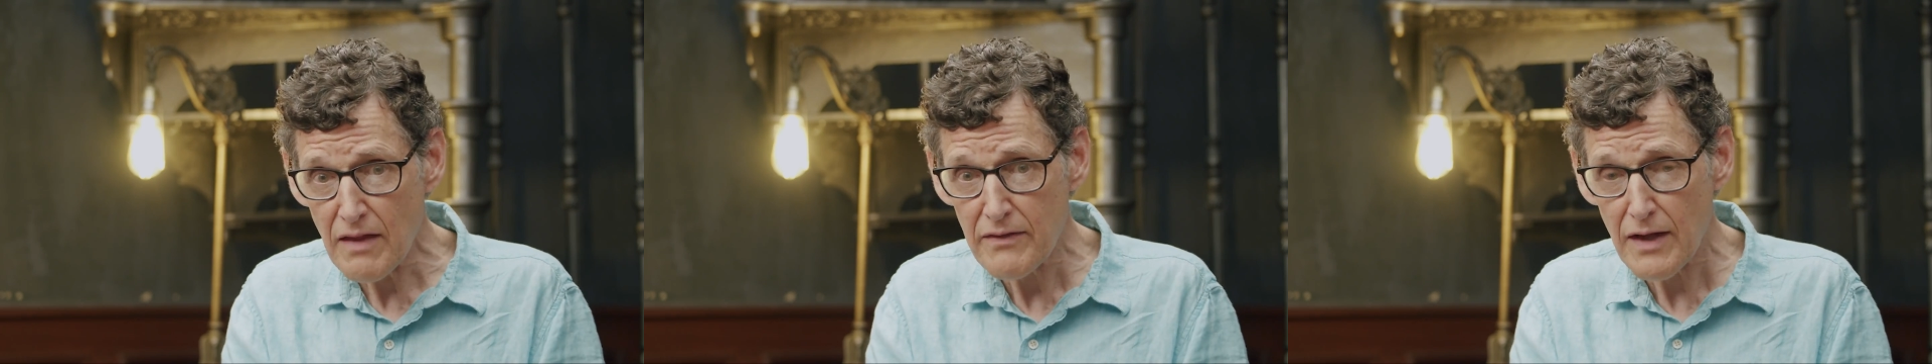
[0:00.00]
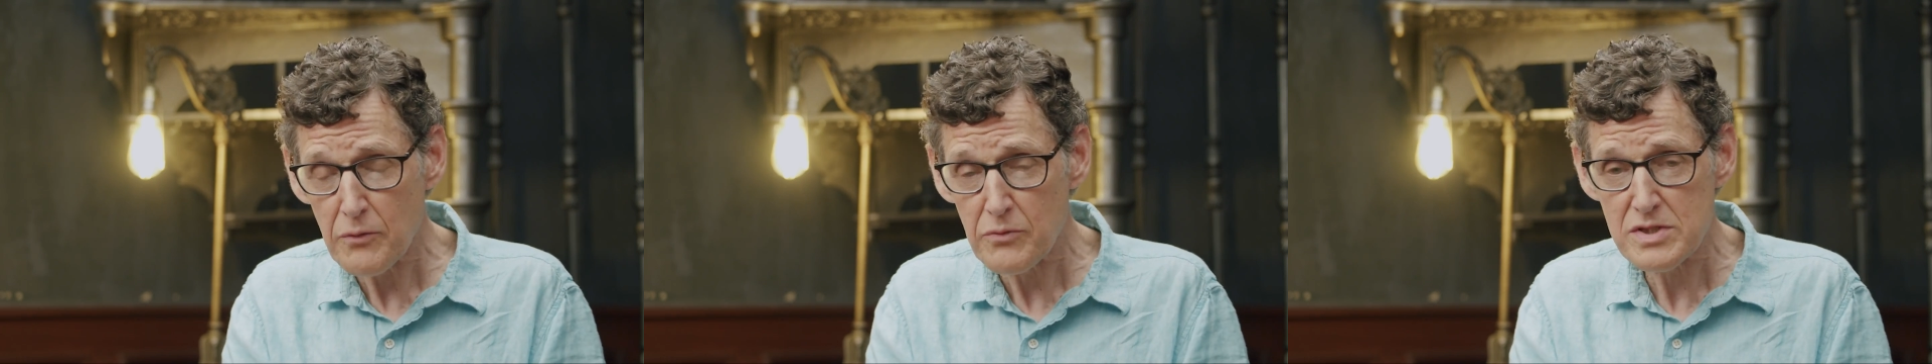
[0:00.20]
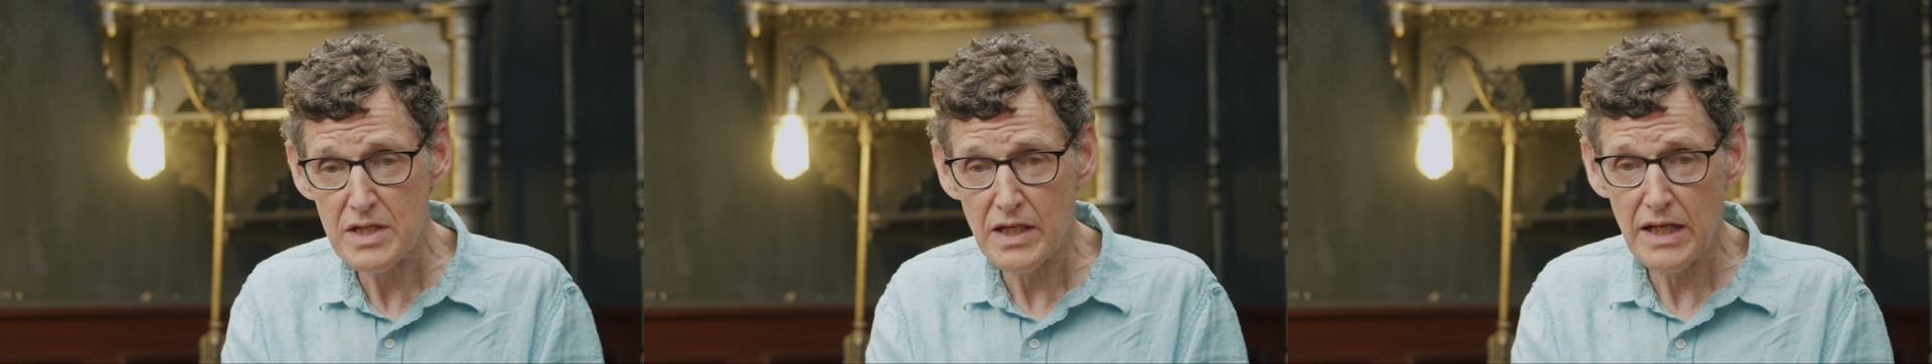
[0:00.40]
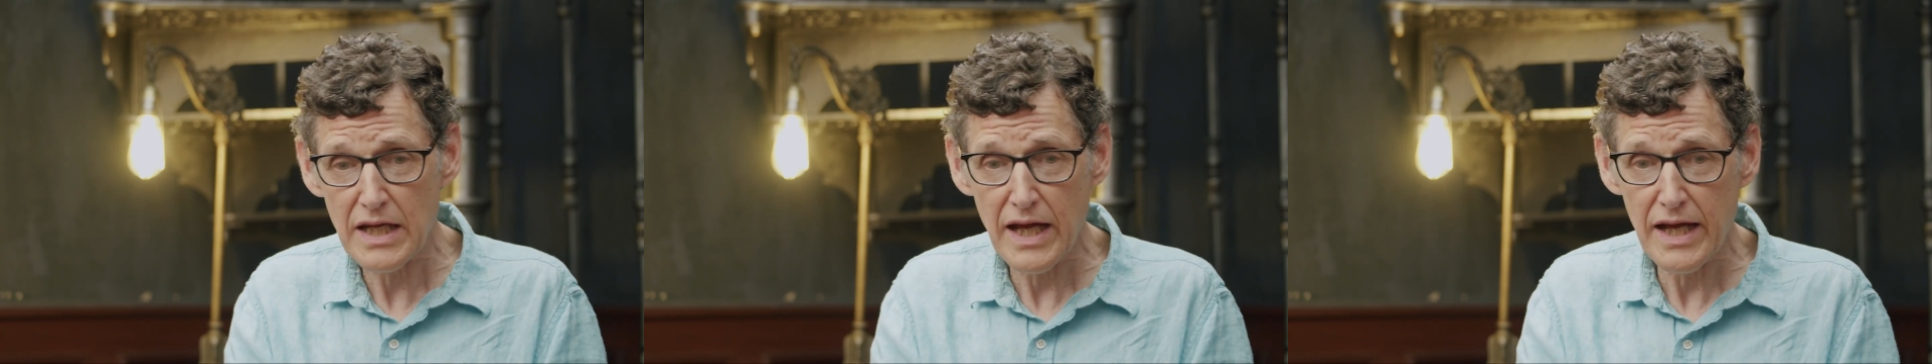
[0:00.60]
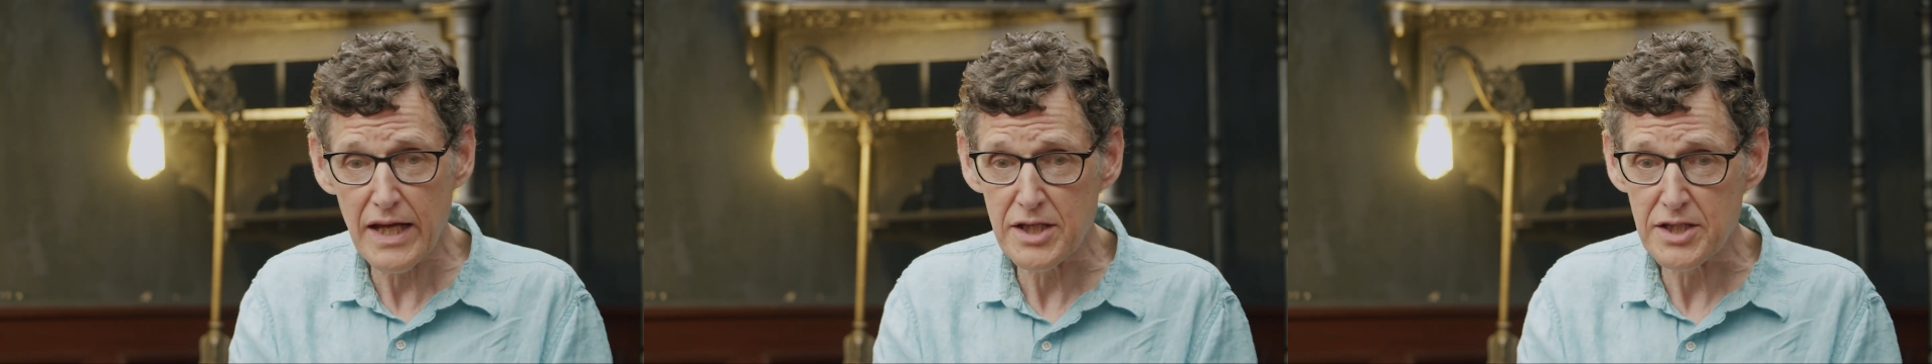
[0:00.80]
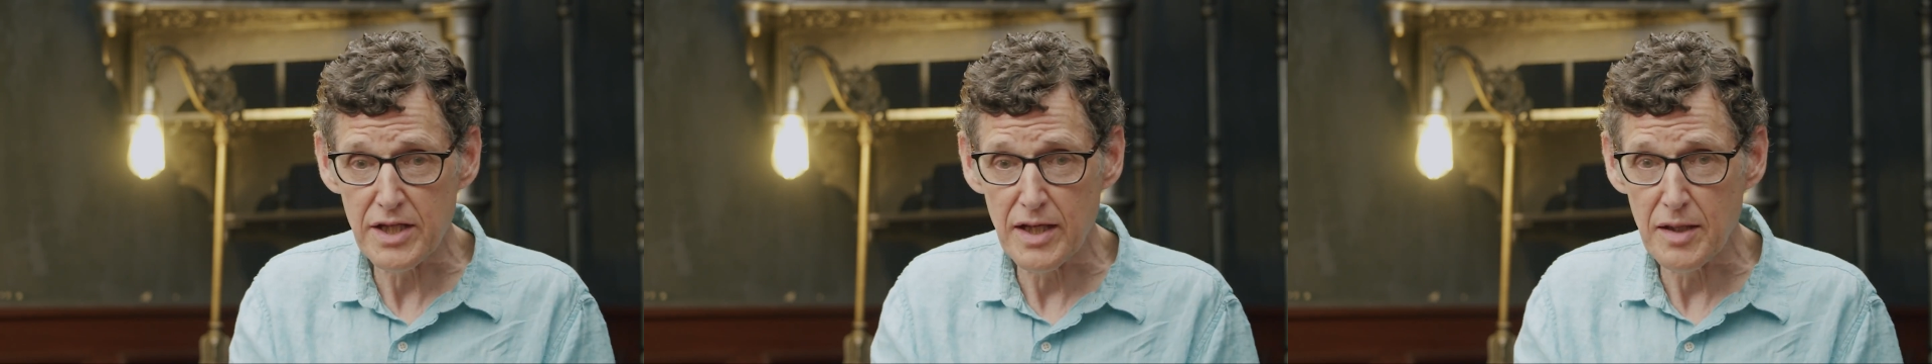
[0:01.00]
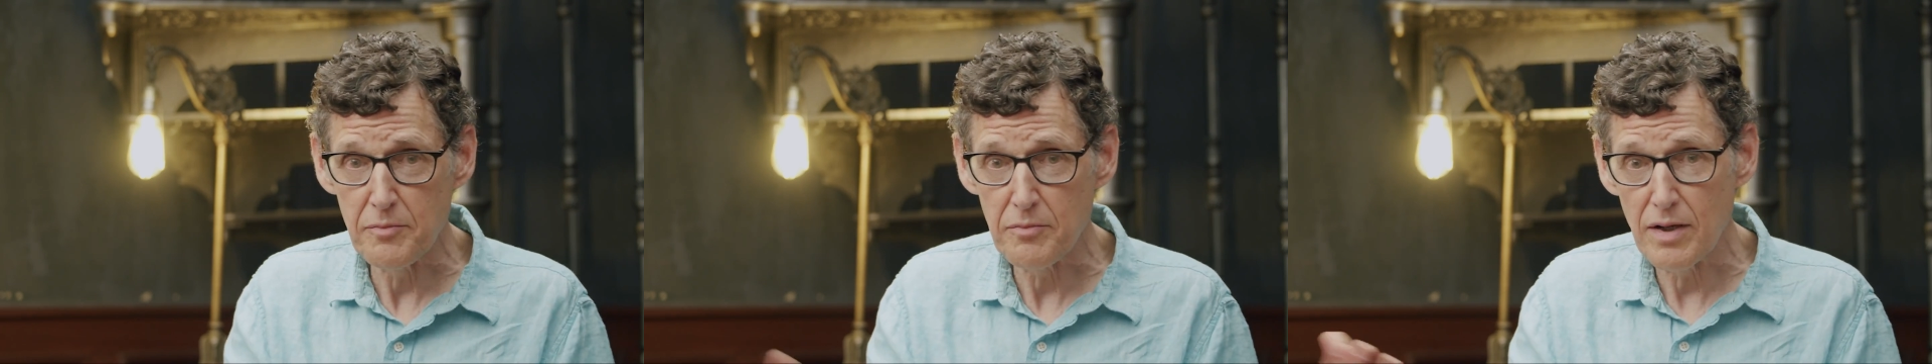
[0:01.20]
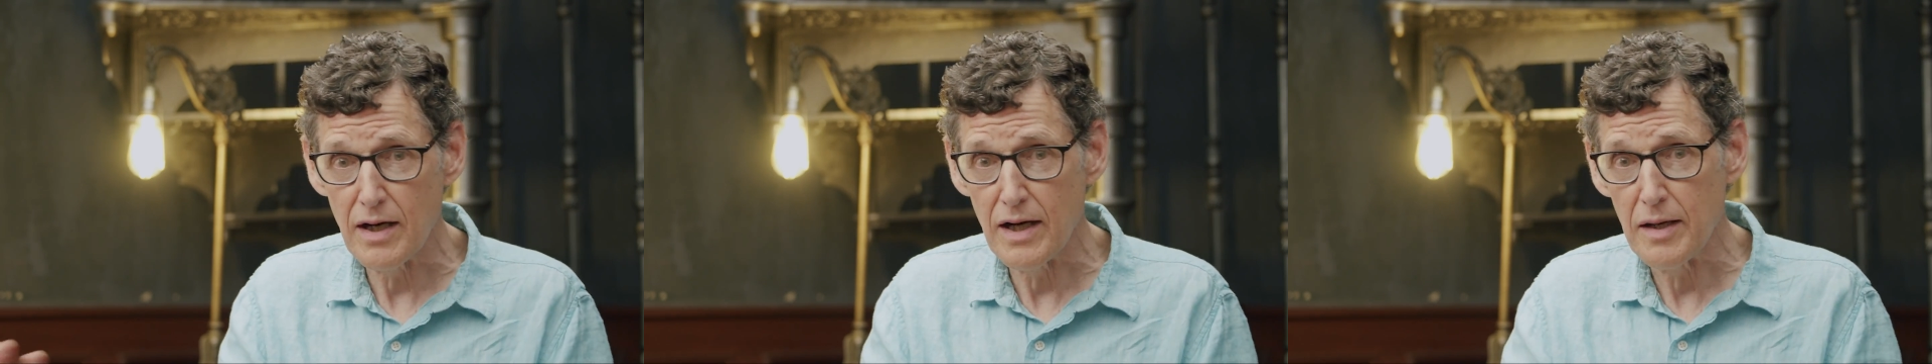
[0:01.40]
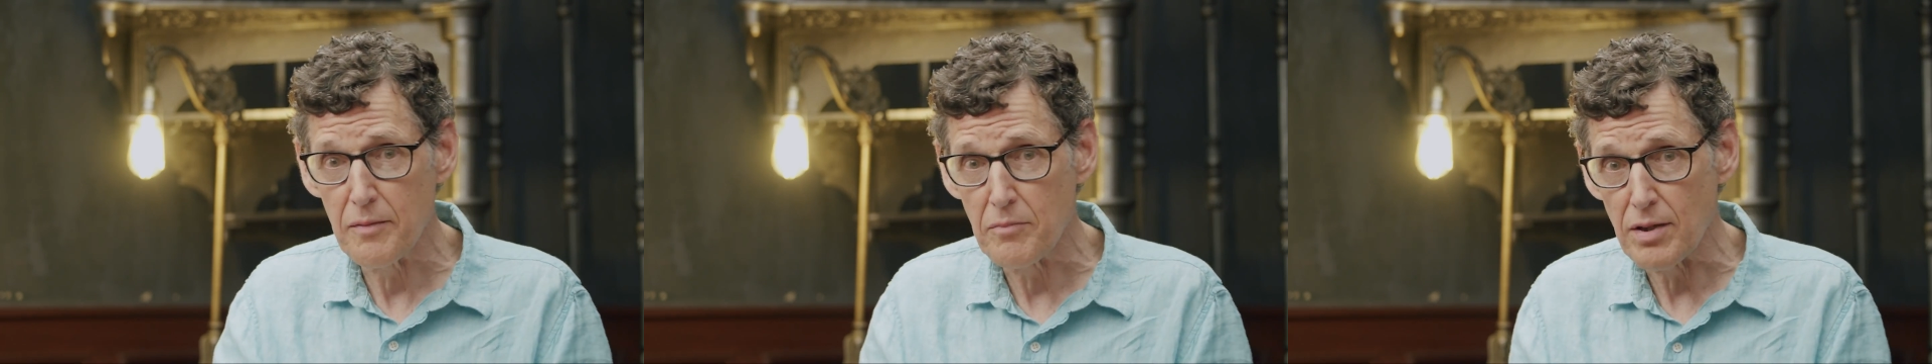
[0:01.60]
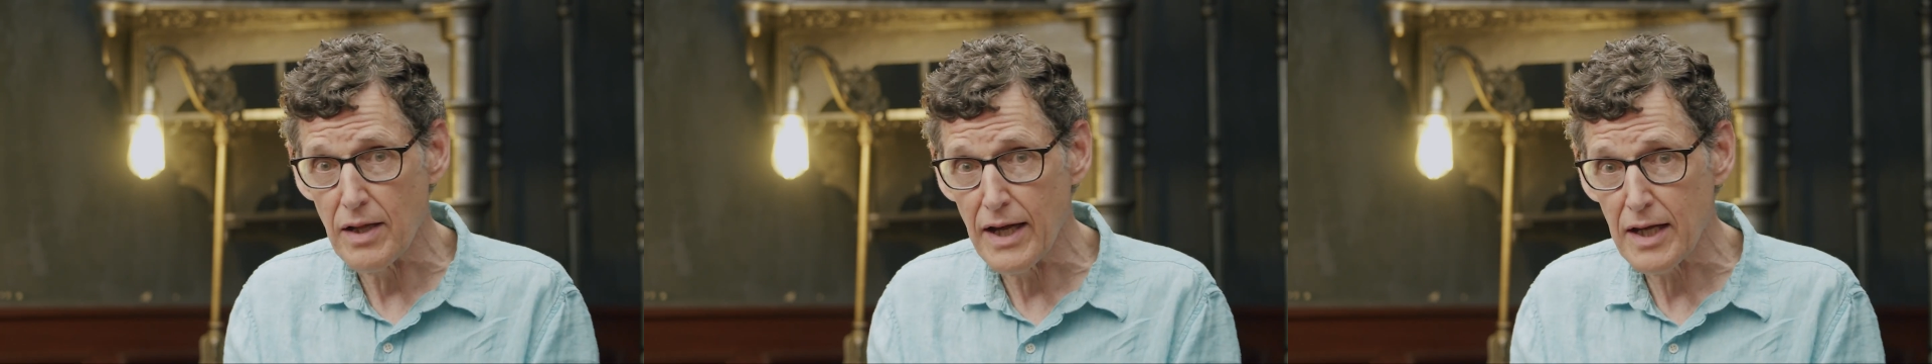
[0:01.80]
that was engaged in by
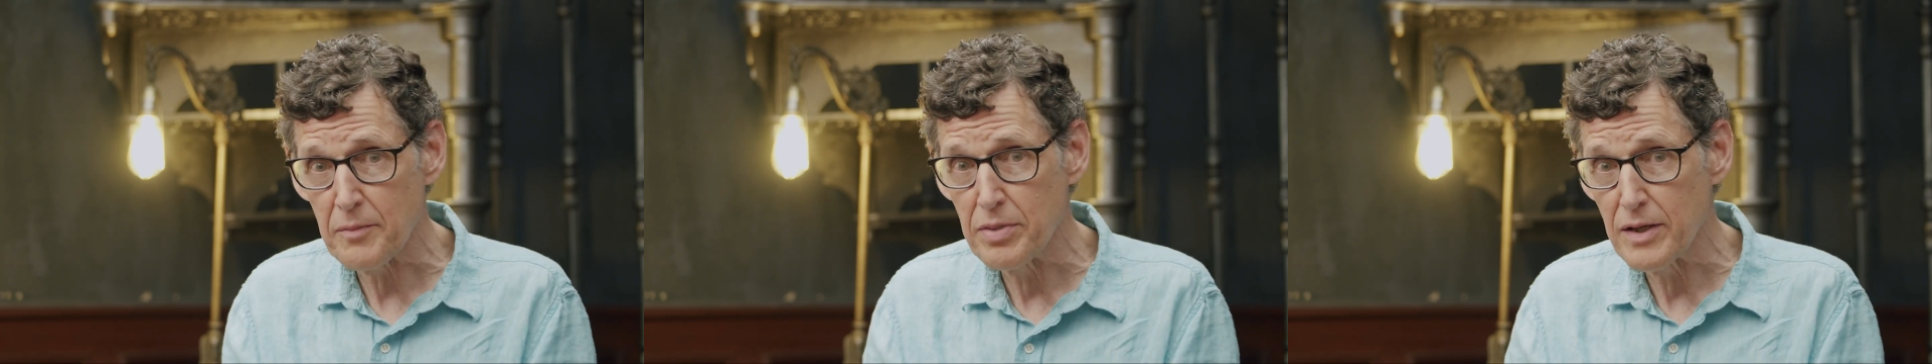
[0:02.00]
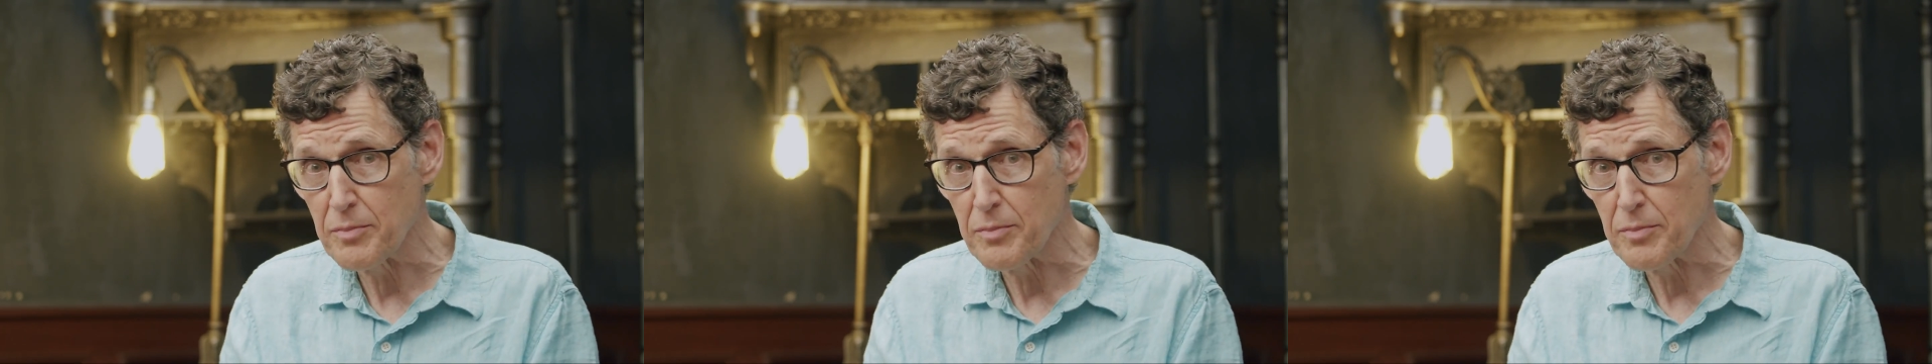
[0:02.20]
black